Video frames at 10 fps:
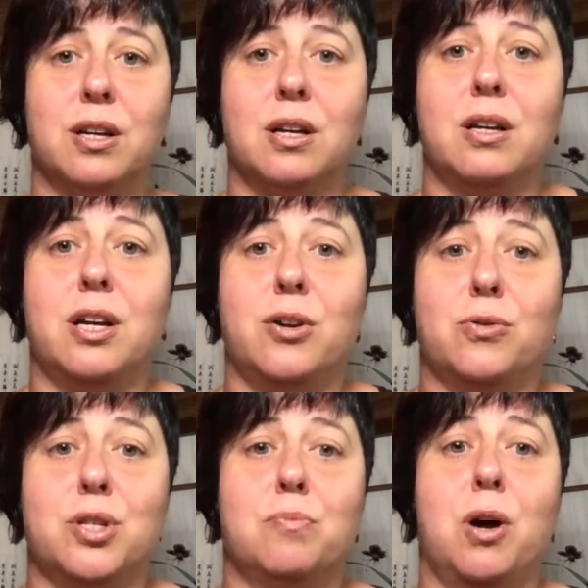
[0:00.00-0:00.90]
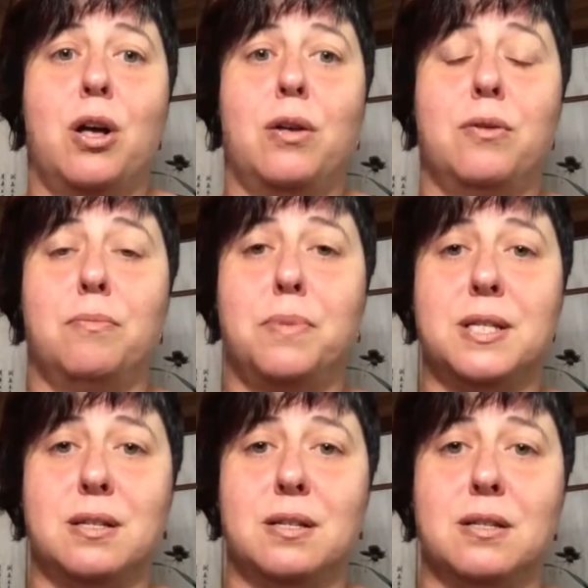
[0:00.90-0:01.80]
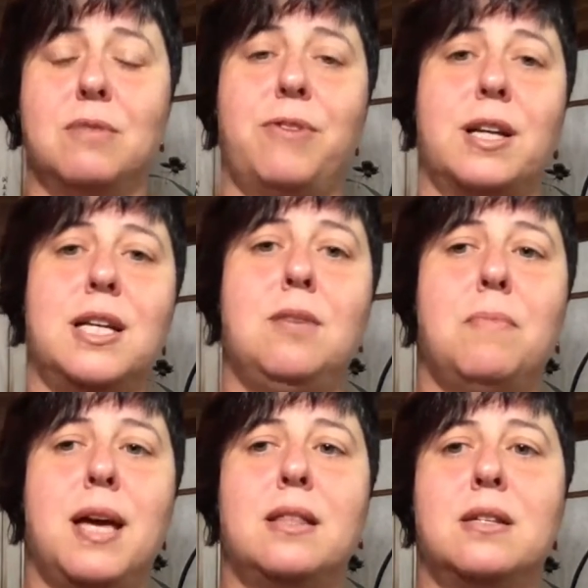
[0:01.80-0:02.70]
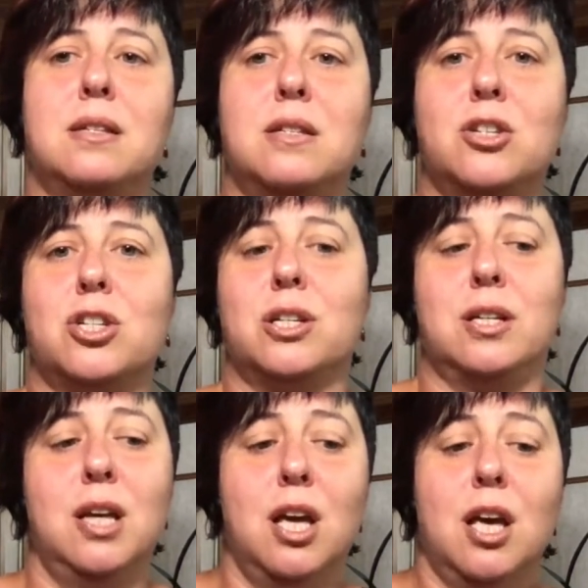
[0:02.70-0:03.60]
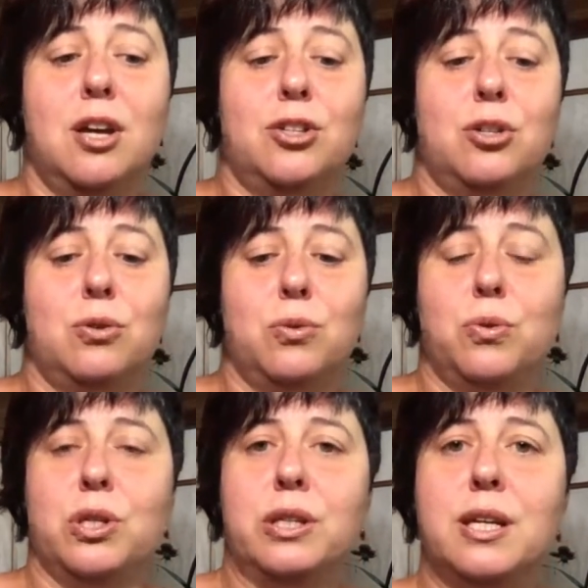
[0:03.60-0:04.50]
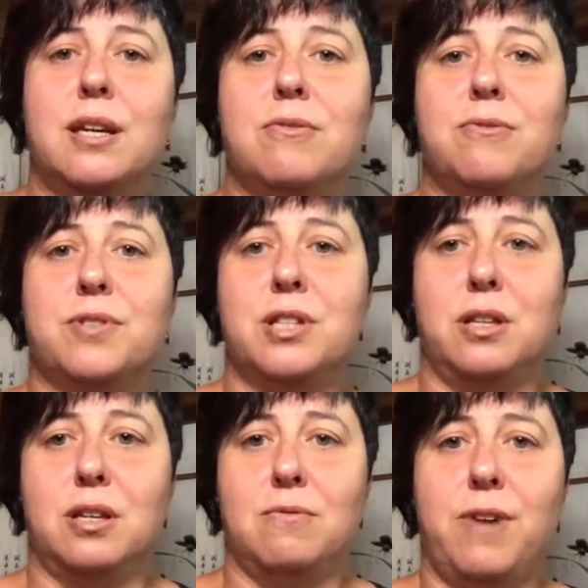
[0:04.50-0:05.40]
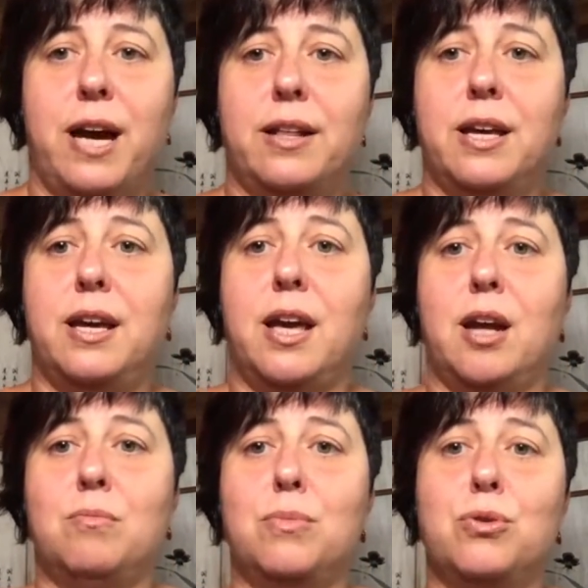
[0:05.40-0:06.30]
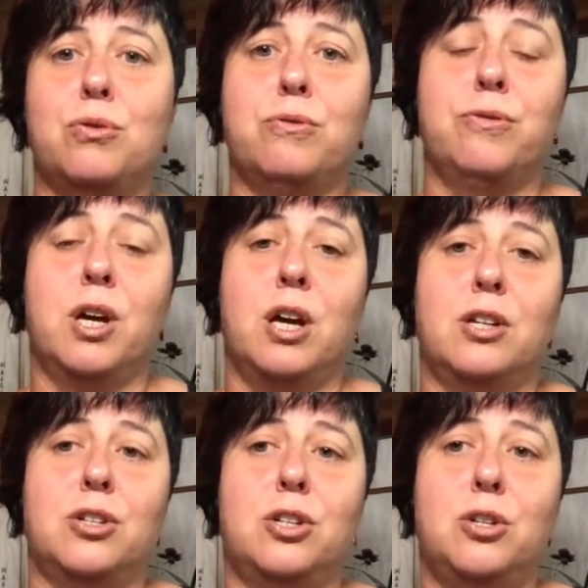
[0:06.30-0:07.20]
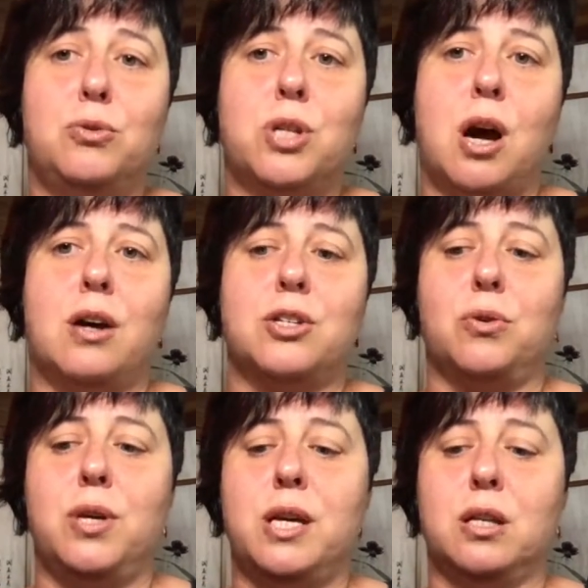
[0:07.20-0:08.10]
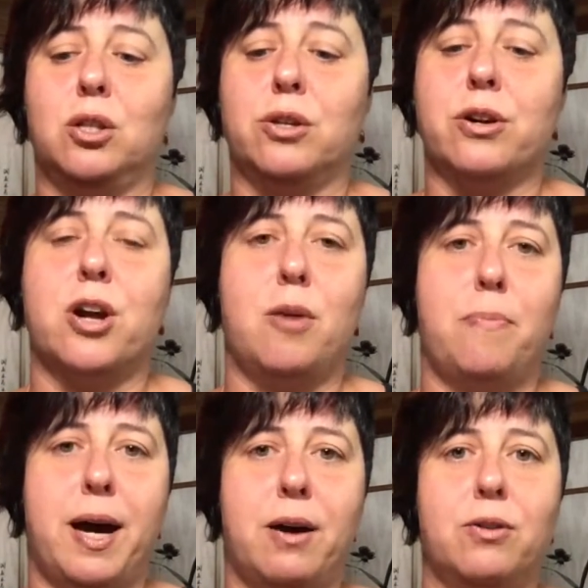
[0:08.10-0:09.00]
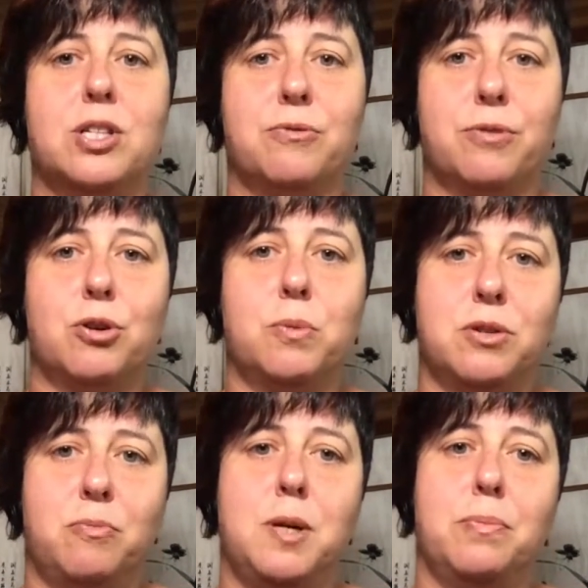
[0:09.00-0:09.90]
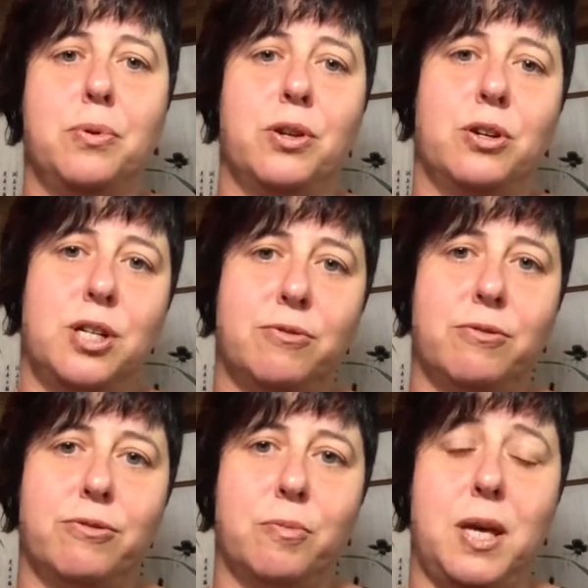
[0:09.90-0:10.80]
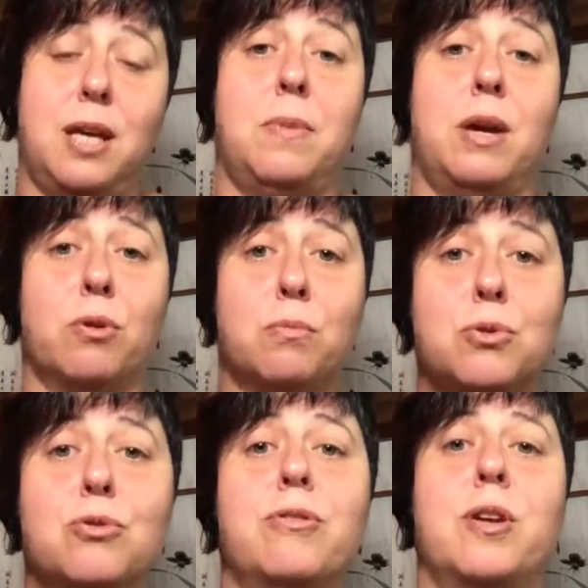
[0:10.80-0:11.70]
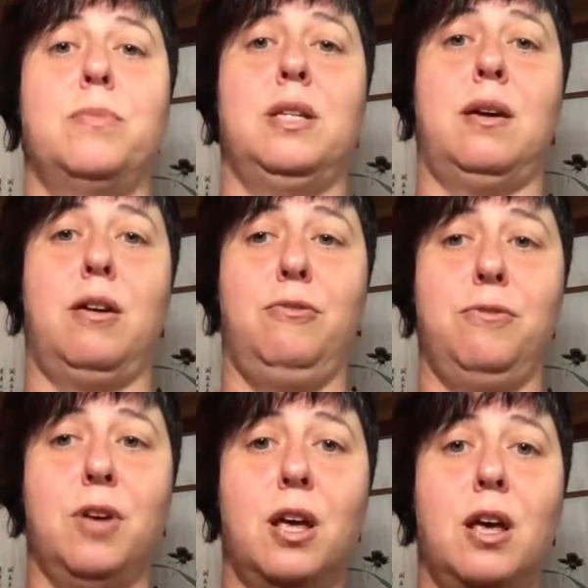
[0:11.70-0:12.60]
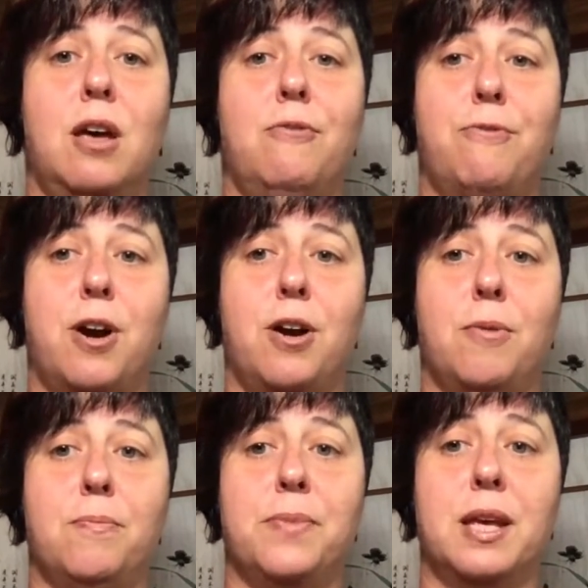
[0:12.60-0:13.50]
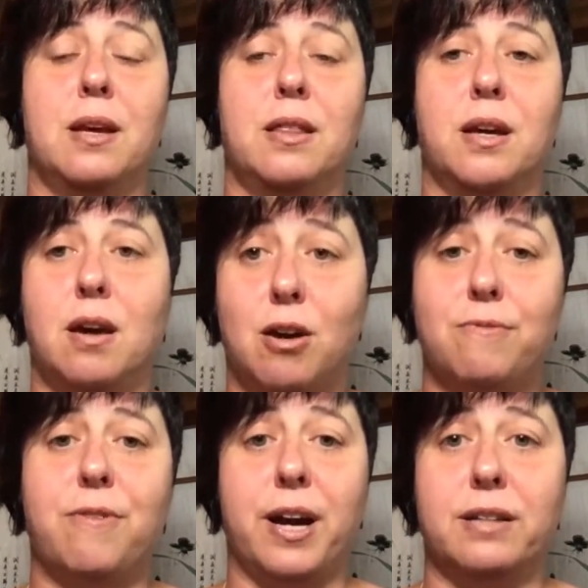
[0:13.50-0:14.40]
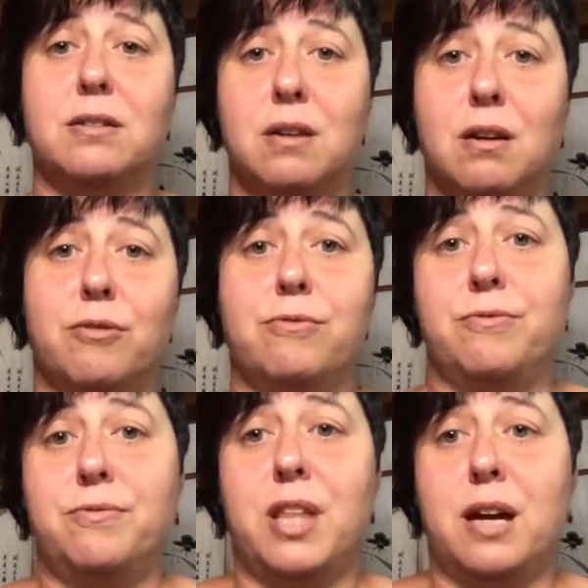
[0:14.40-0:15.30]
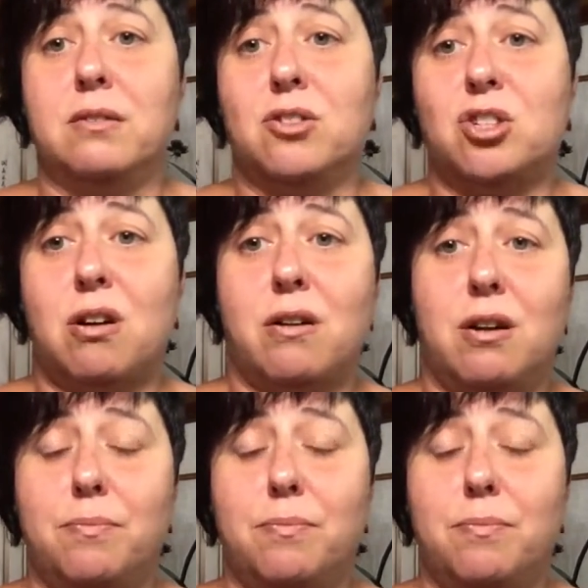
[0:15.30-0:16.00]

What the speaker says: small businesses. In fact, he made the decision to leave Silicon Valley and move to Utah so he could learn about different groups of people that are different from him and remove himself from the confines of that startup